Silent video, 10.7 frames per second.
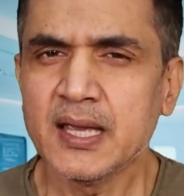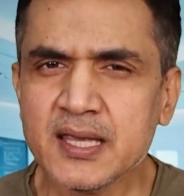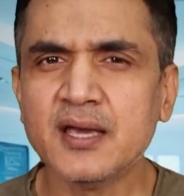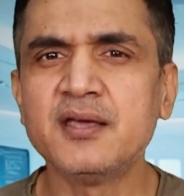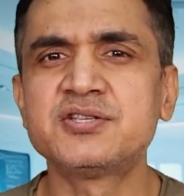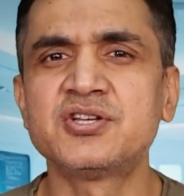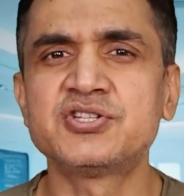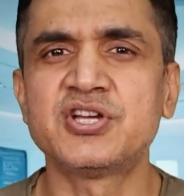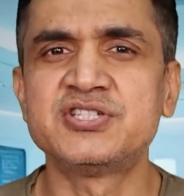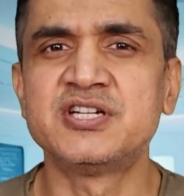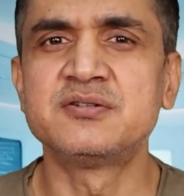AI research
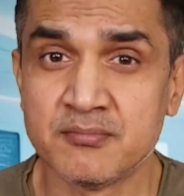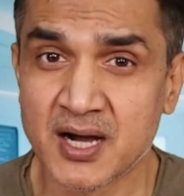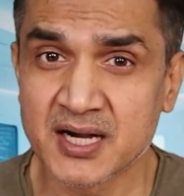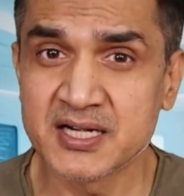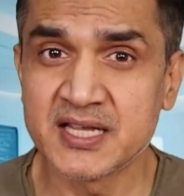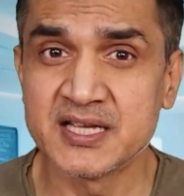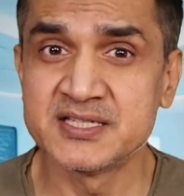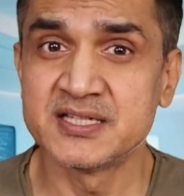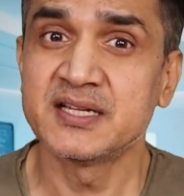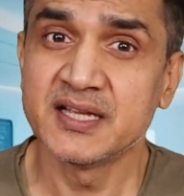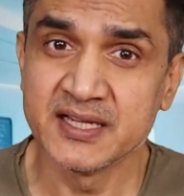agent, marketing
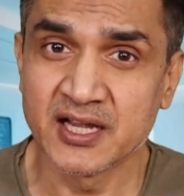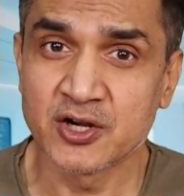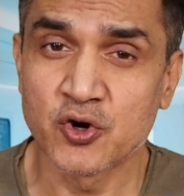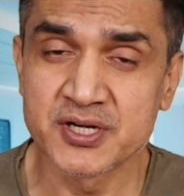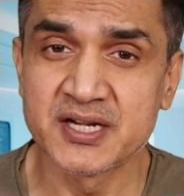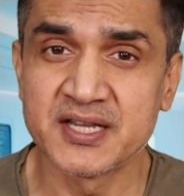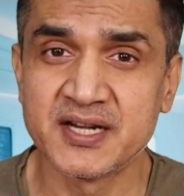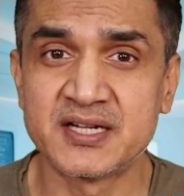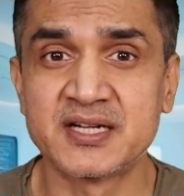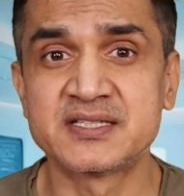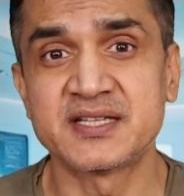agent, AI content
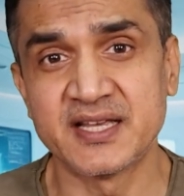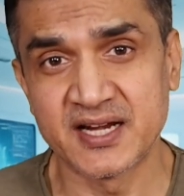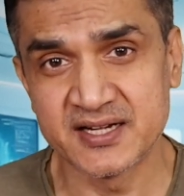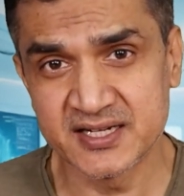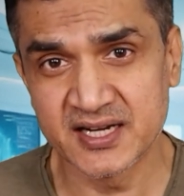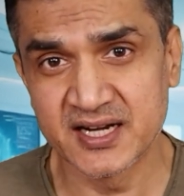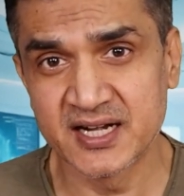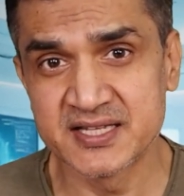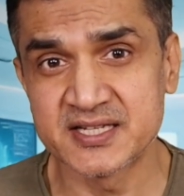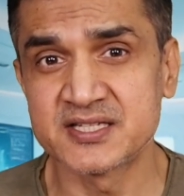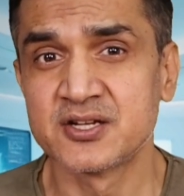creators, AI data
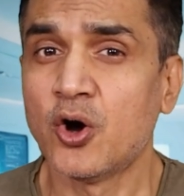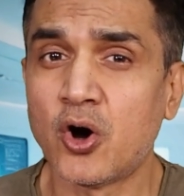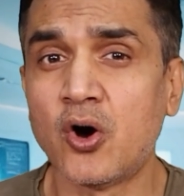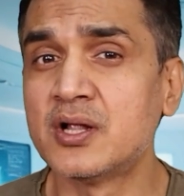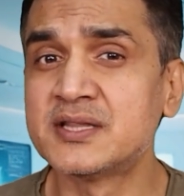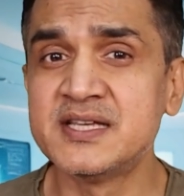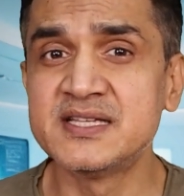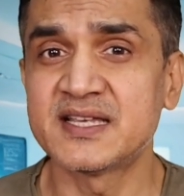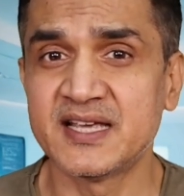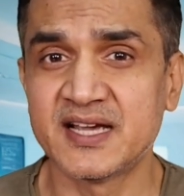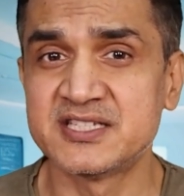analysts, all
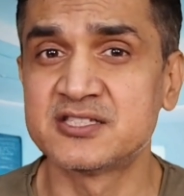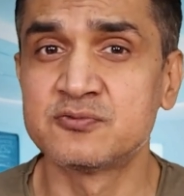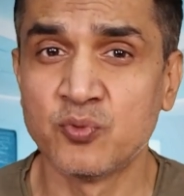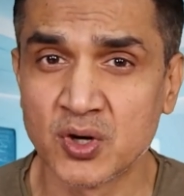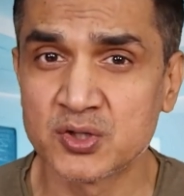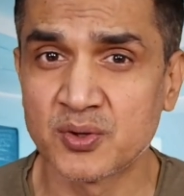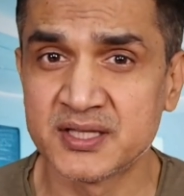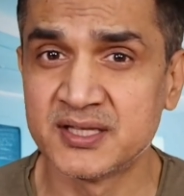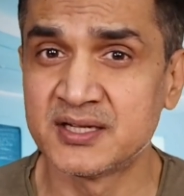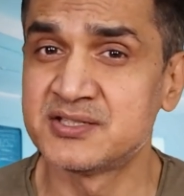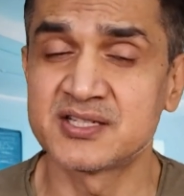these AI agents work
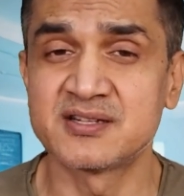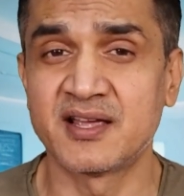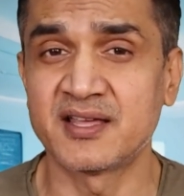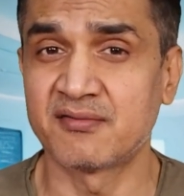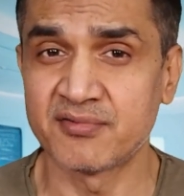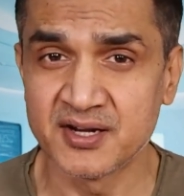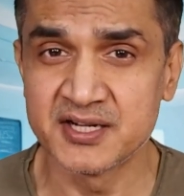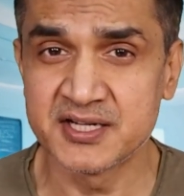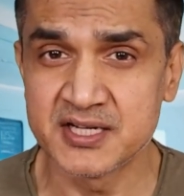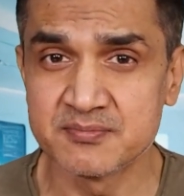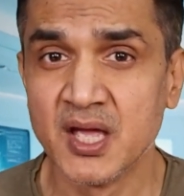together just like a real
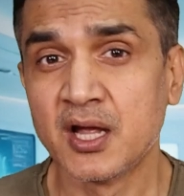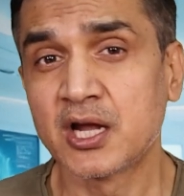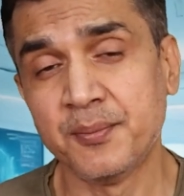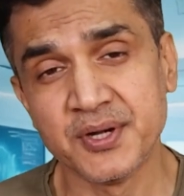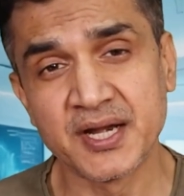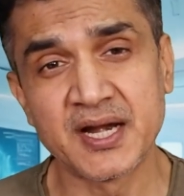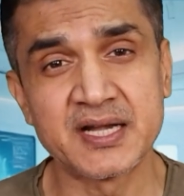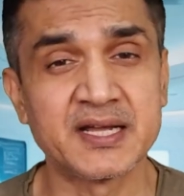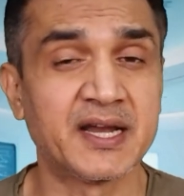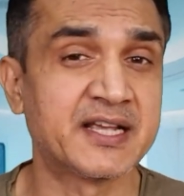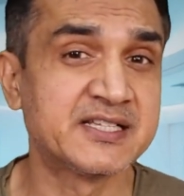team,
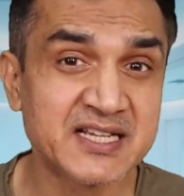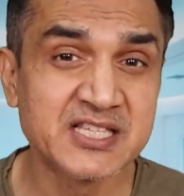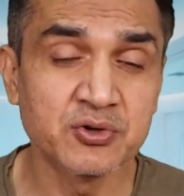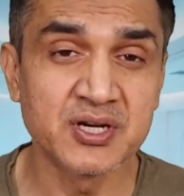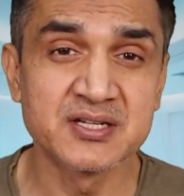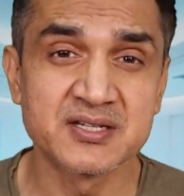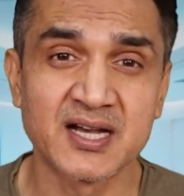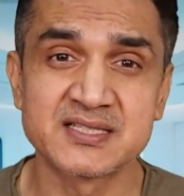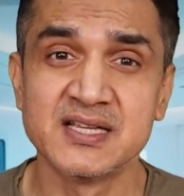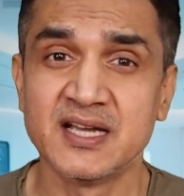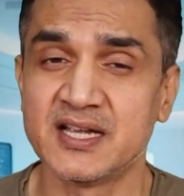communicating and executing
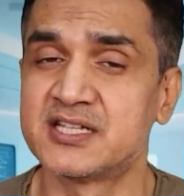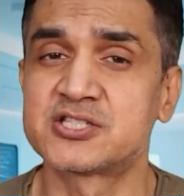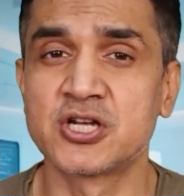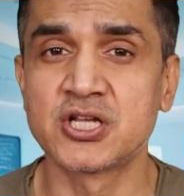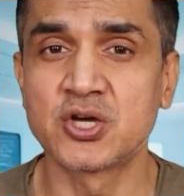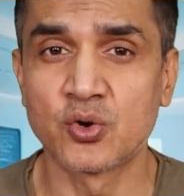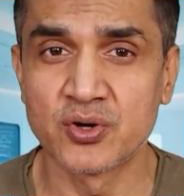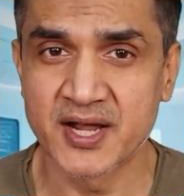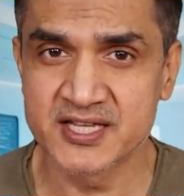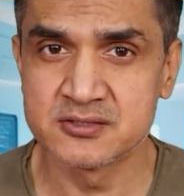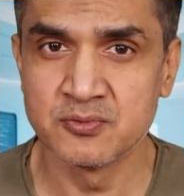tasks in a
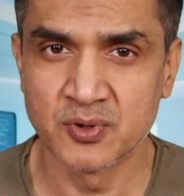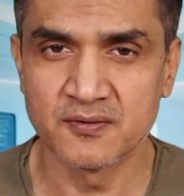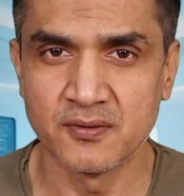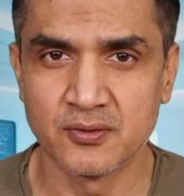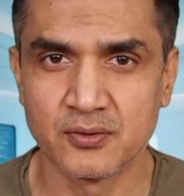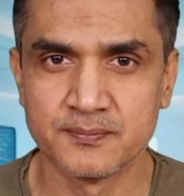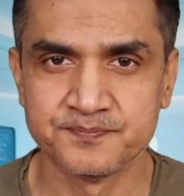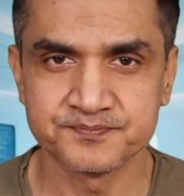synchronized workflow.